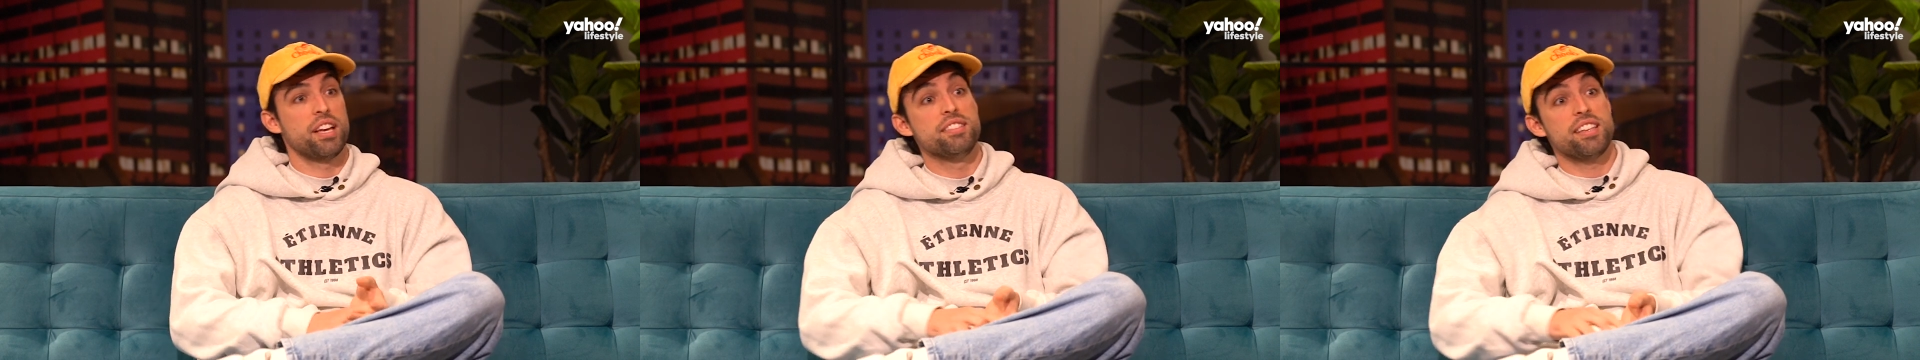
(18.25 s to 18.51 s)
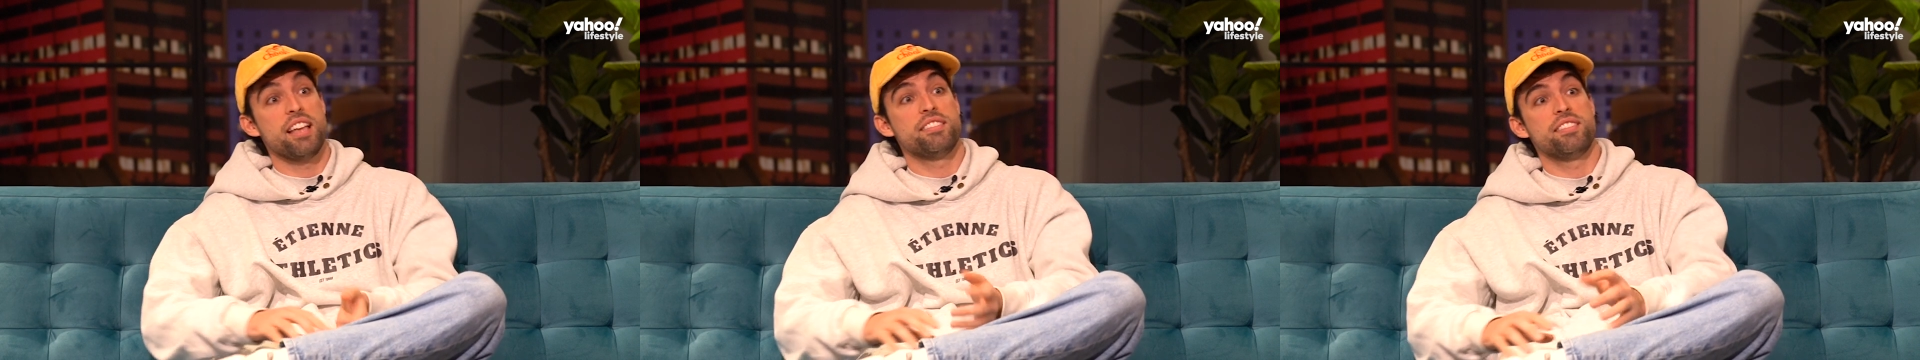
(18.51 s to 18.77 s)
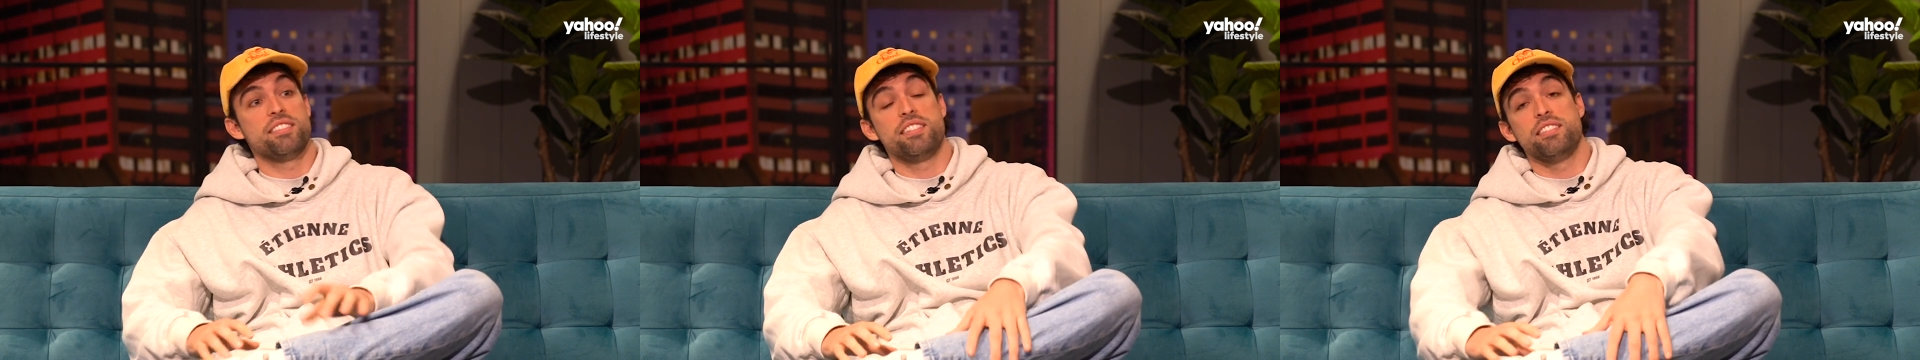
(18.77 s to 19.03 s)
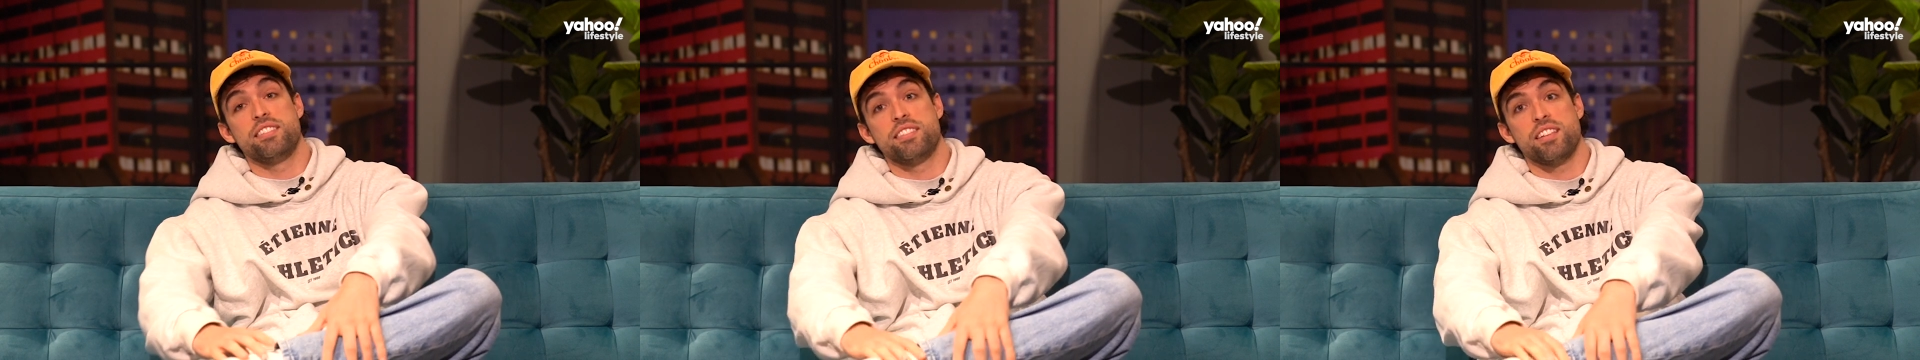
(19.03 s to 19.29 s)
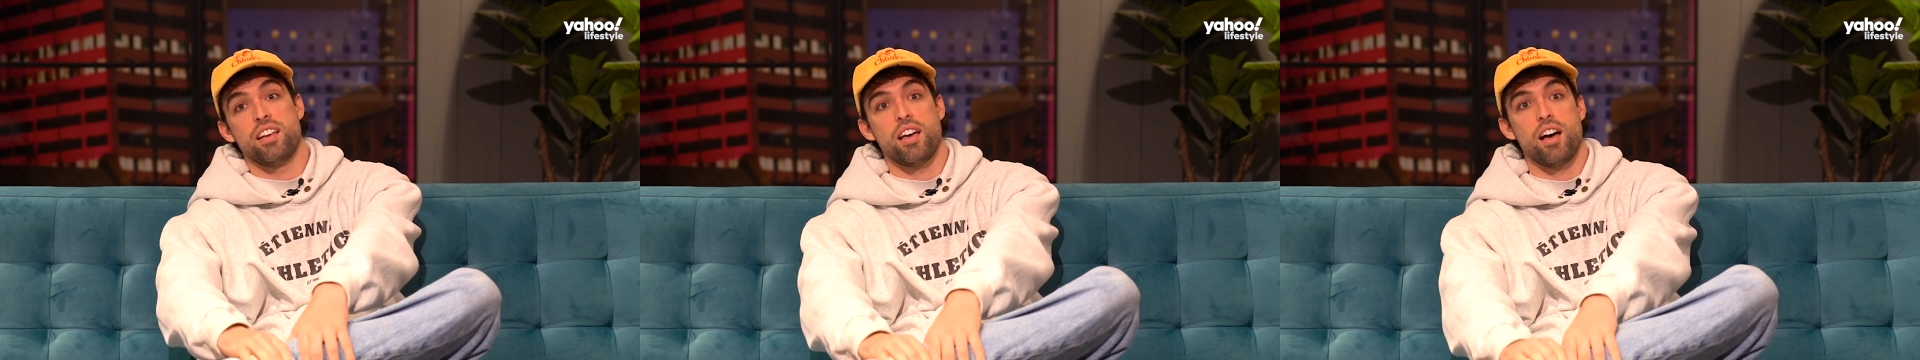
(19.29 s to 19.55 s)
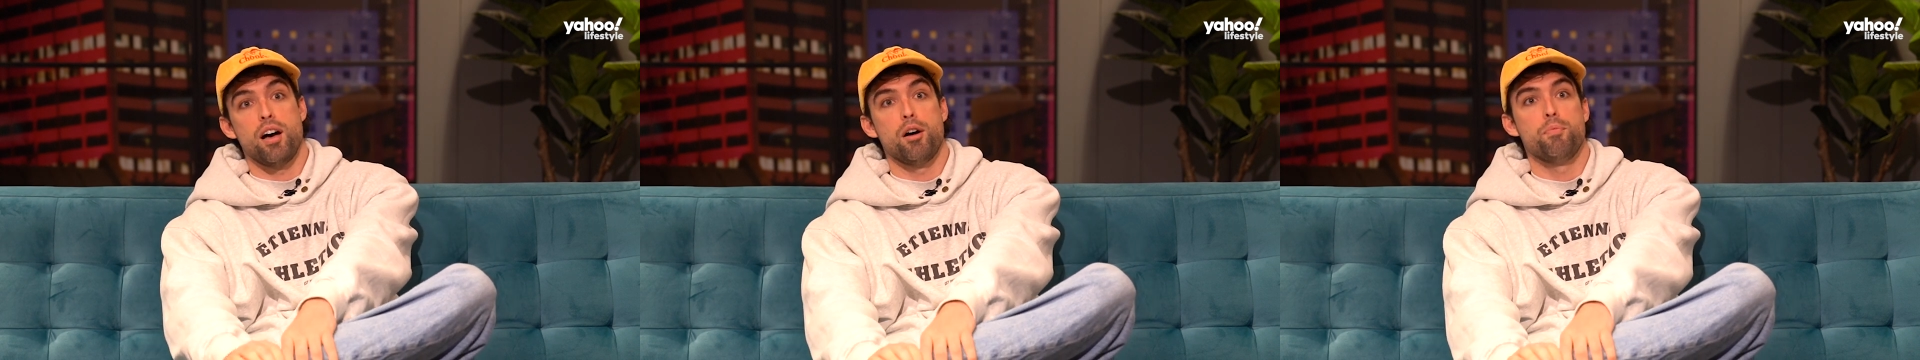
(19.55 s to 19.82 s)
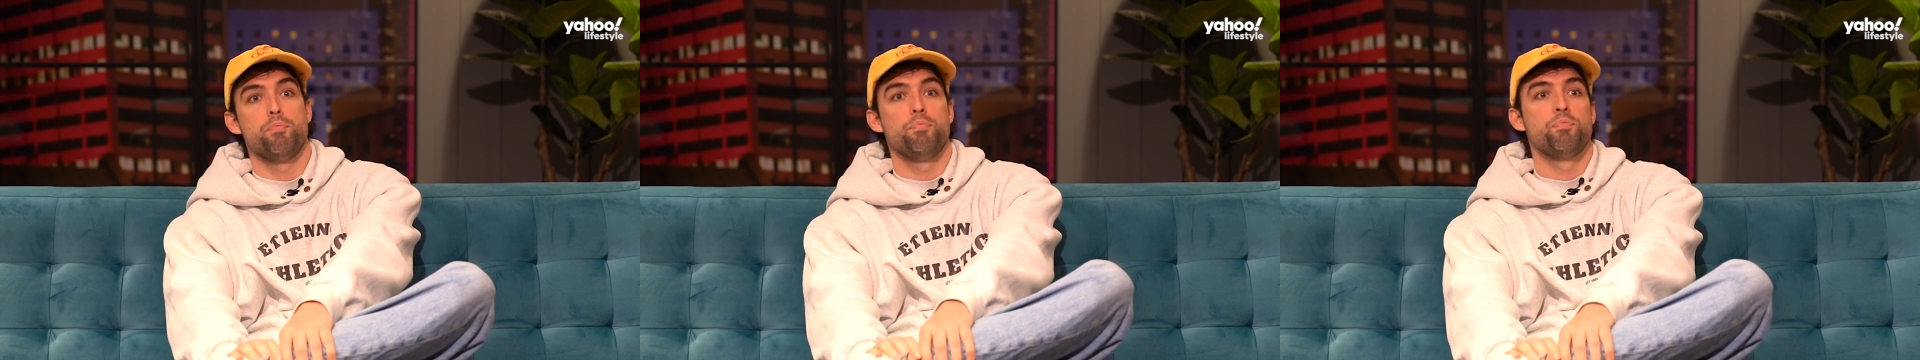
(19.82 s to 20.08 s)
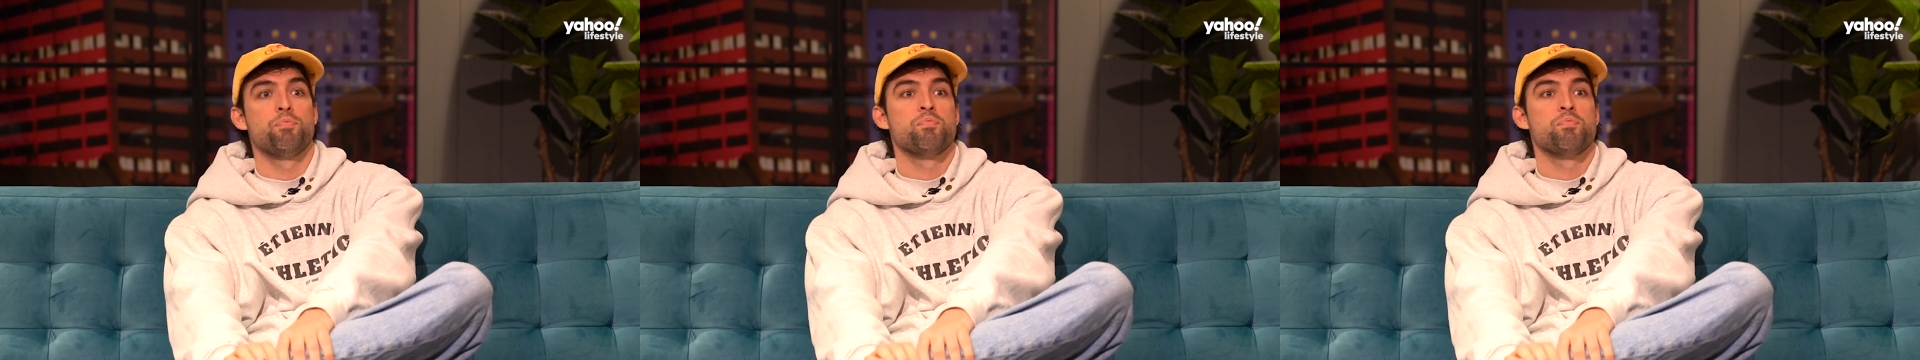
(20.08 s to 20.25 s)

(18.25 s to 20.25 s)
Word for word: consensus is, um,